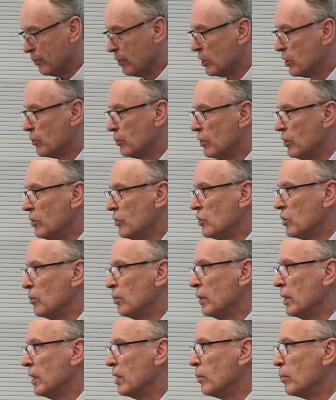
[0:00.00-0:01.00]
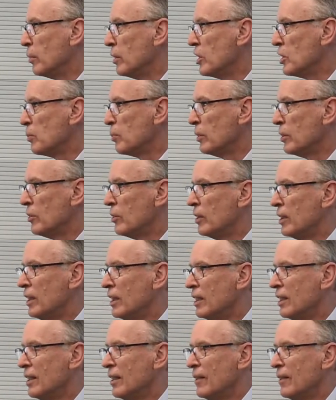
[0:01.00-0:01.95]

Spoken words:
which used to be the presbytery.